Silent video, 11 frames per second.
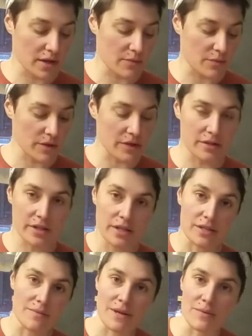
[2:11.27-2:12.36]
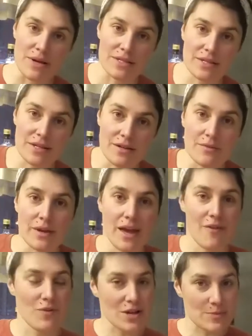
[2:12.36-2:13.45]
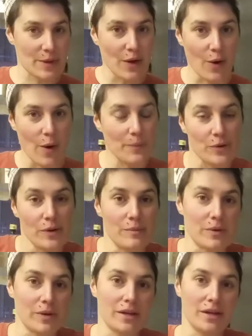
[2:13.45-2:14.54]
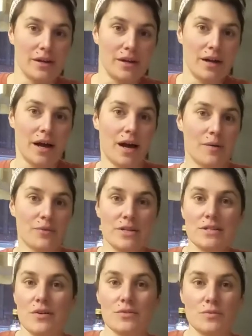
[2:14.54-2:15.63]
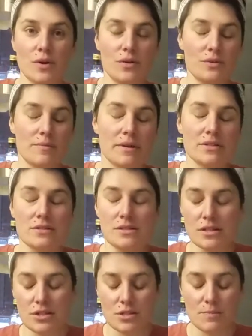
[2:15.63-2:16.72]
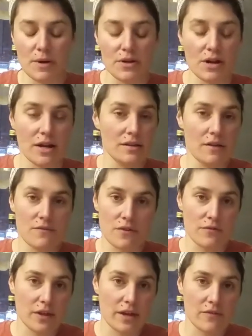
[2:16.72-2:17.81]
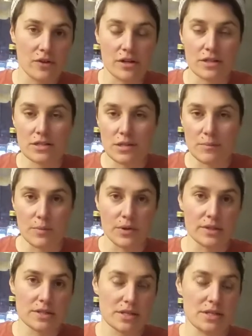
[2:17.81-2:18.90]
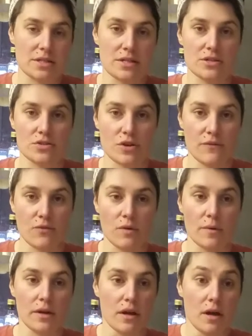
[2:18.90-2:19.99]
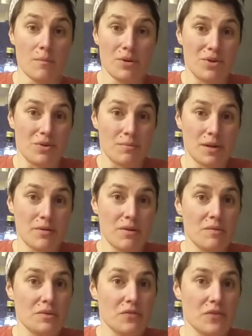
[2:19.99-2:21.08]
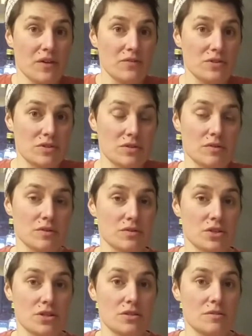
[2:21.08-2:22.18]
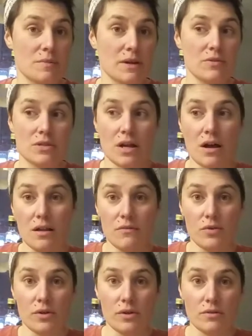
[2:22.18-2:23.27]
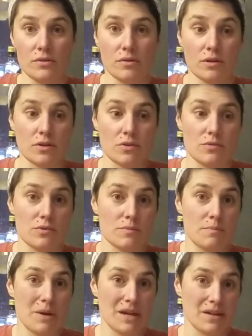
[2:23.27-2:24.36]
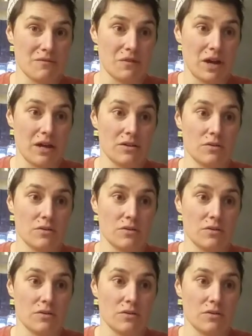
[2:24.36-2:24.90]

We're in the Midwest here. We have Westby Co-op Creamery right down the road. They make delicious butter. I love the flavor. It's simple, it's easy, it's straightforward. But you can play around with the flavors in your grilled cheese by using olive oil. You can use bacon fat.